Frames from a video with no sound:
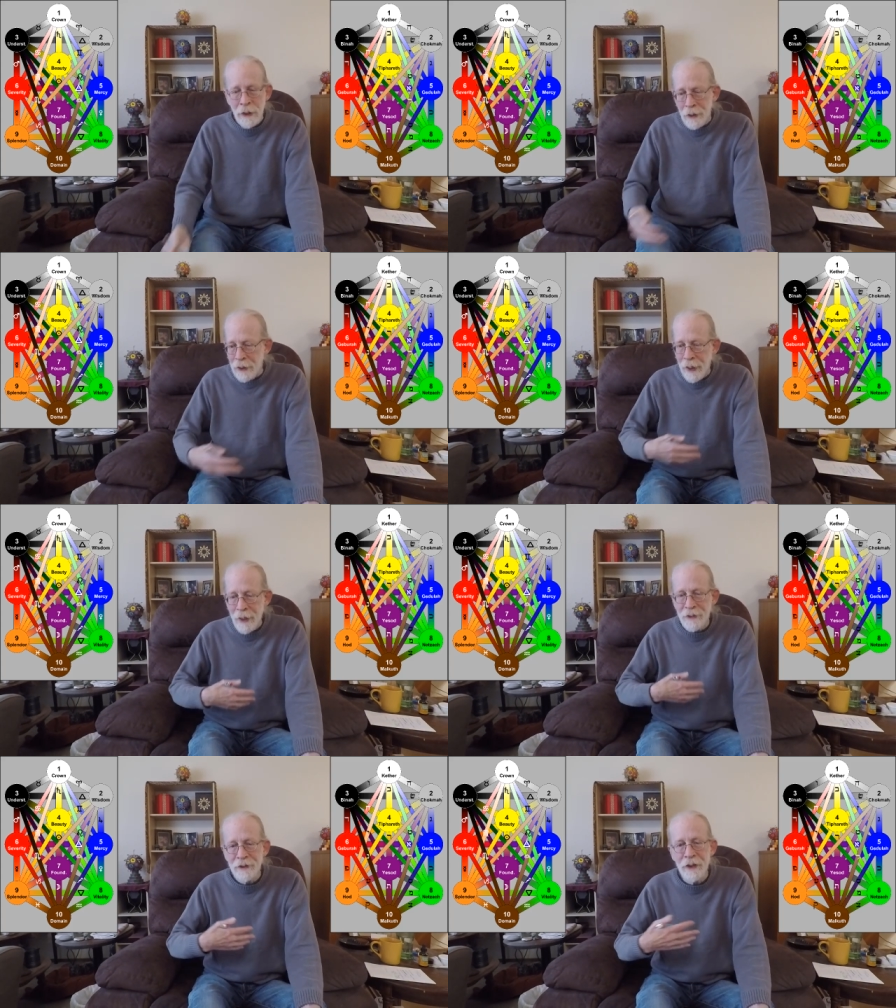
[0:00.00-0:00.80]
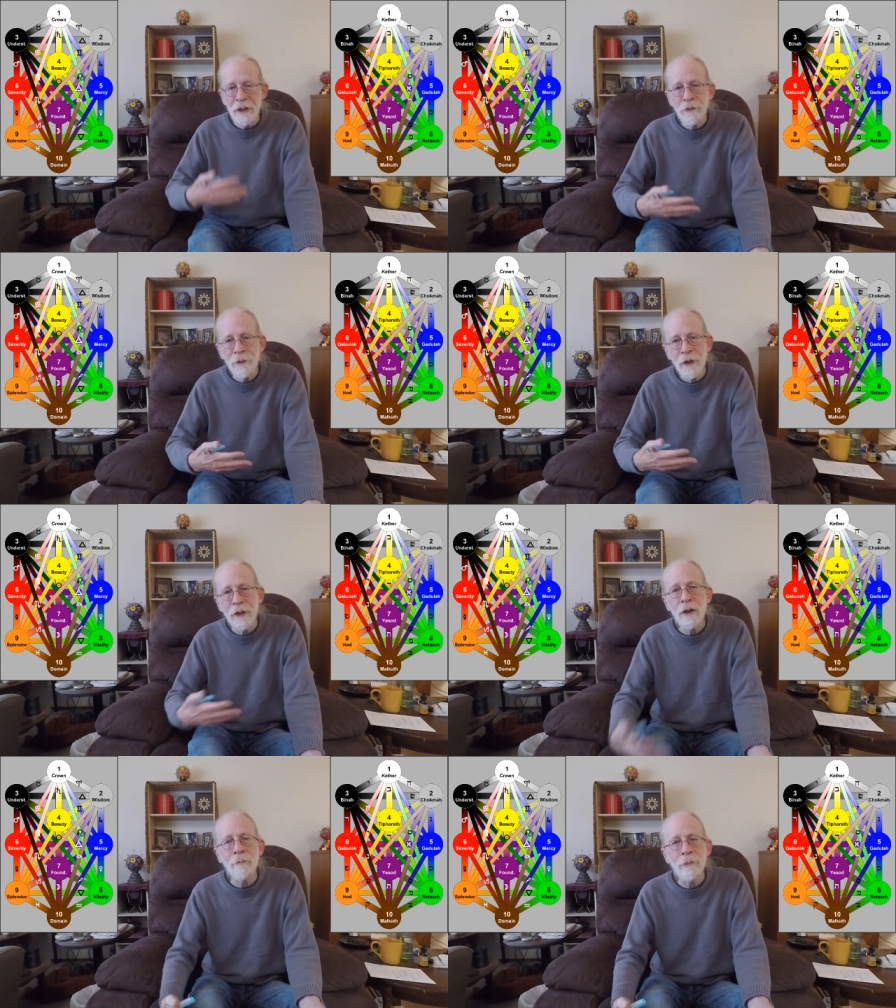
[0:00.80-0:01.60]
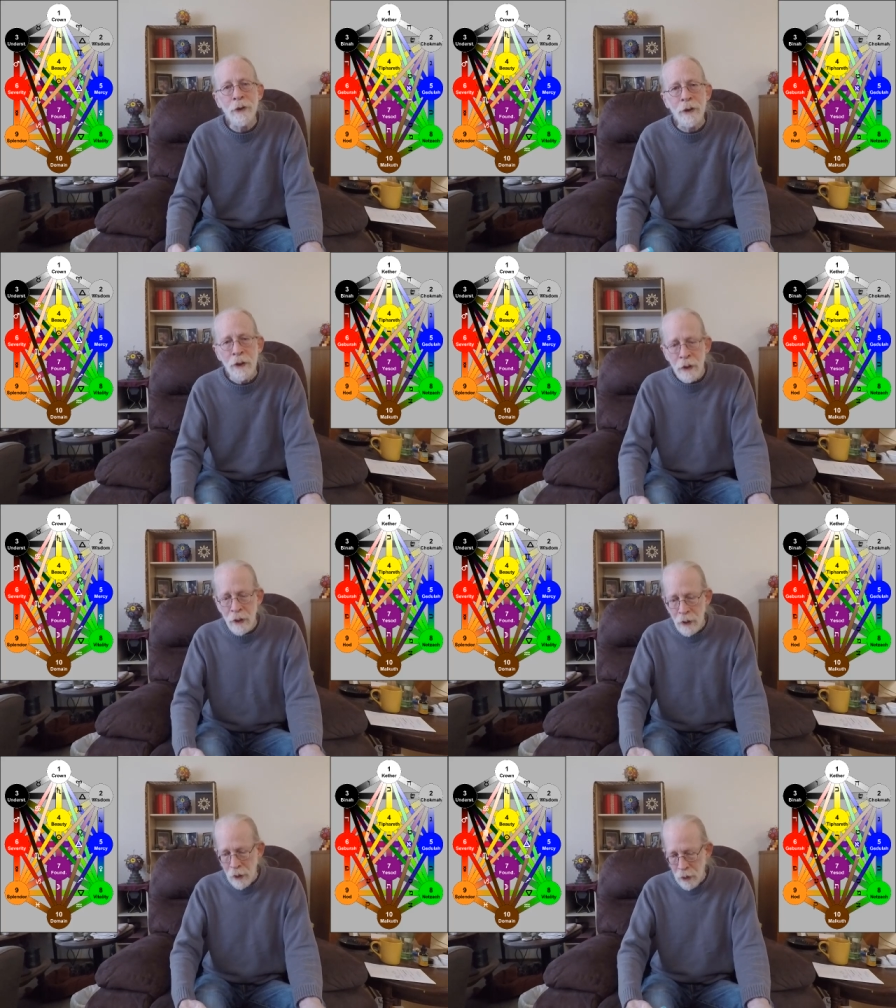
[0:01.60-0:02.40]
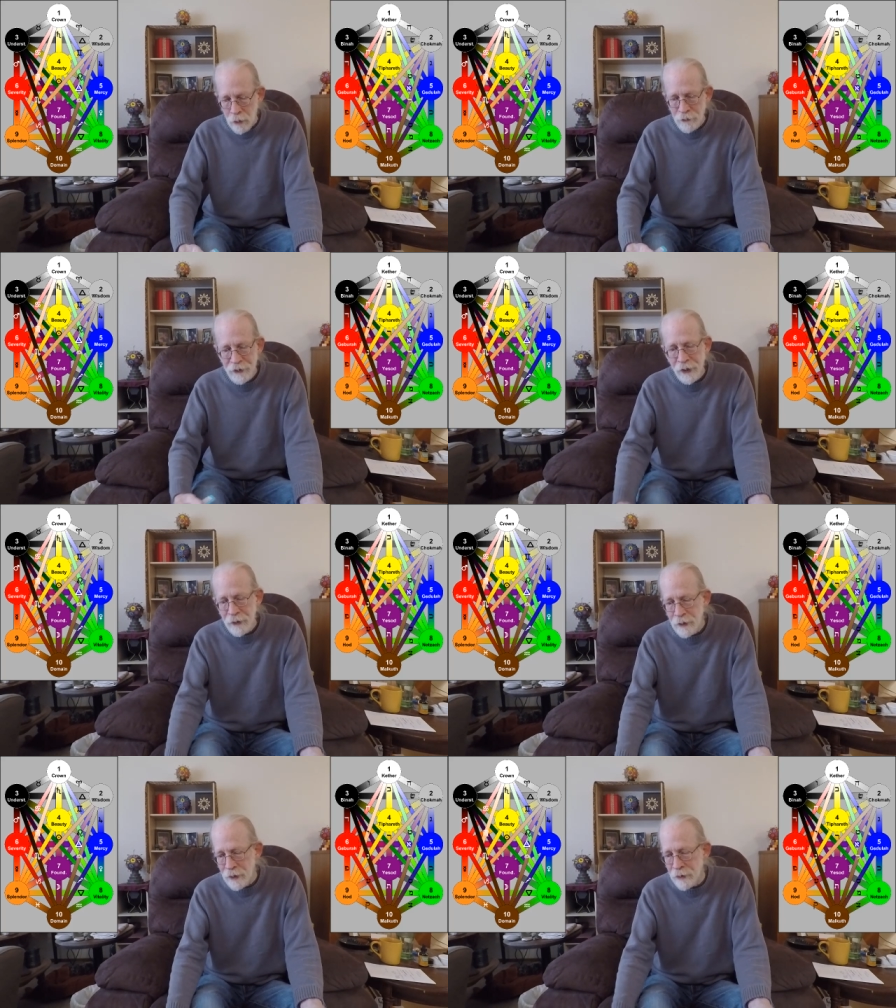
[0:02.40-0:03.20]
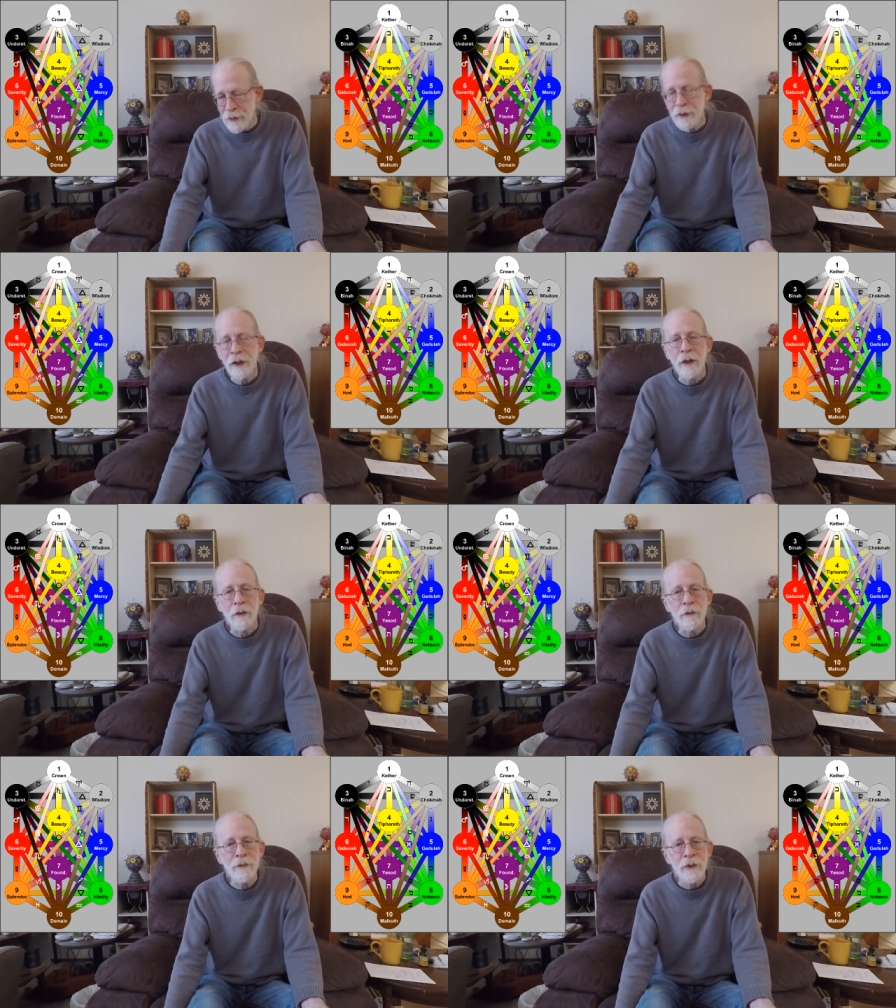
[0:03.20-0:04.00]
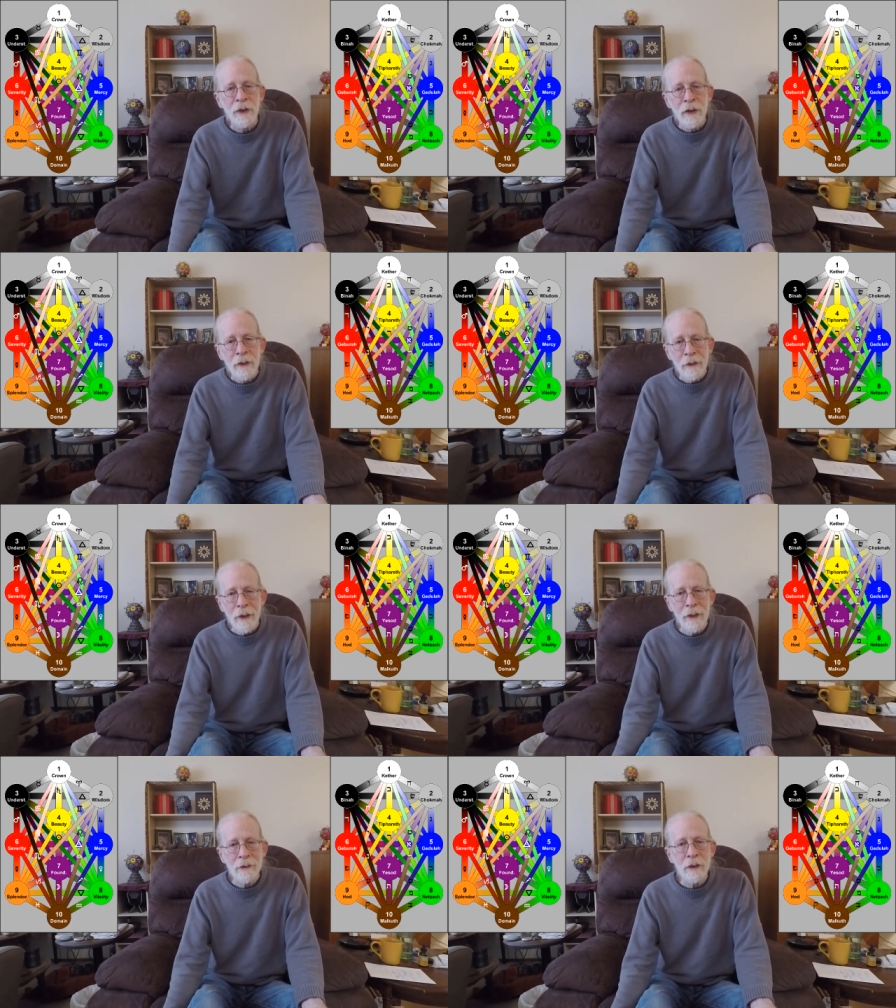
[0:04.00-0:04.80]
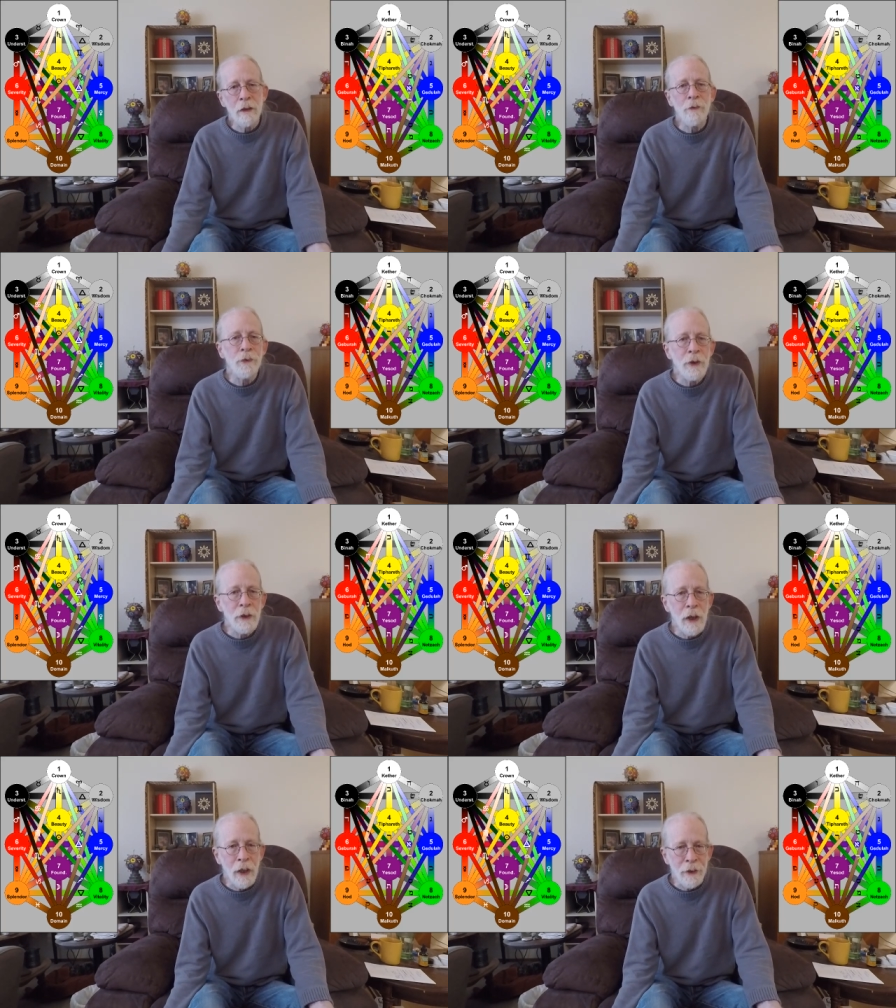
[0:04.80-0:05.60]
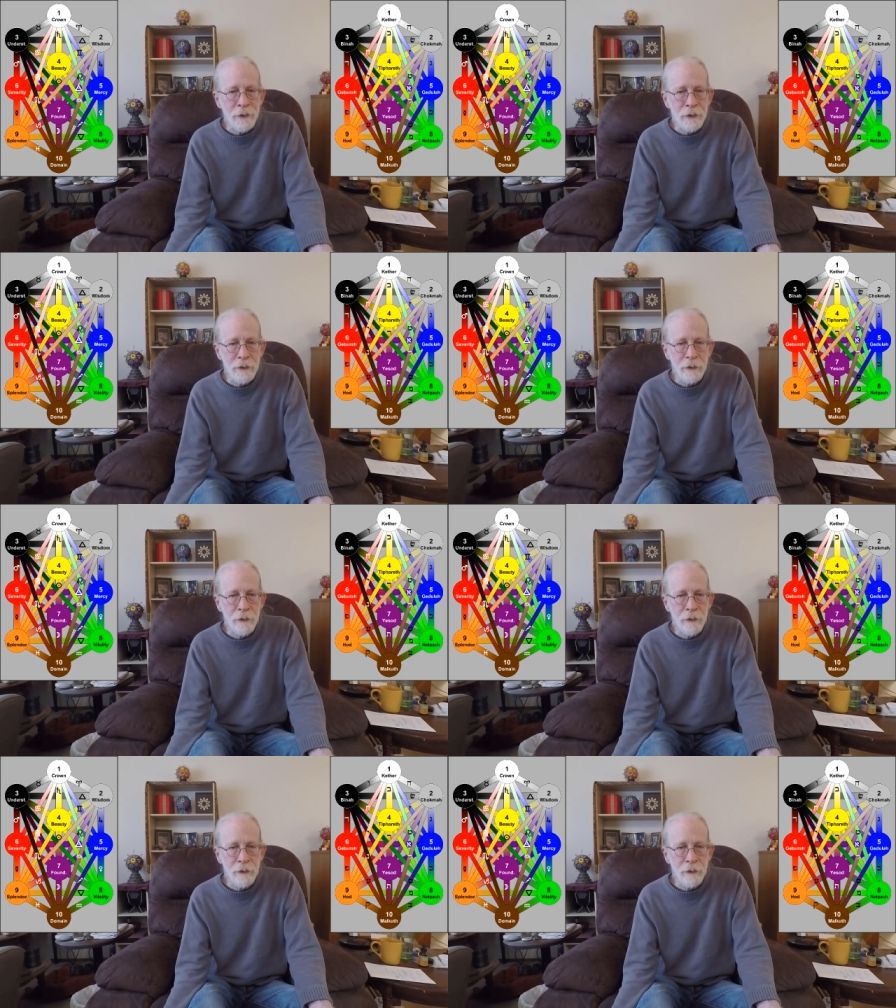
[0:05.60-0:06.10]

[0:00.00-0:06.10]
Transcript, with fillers: it has an infinite number of sentient selves that self realize.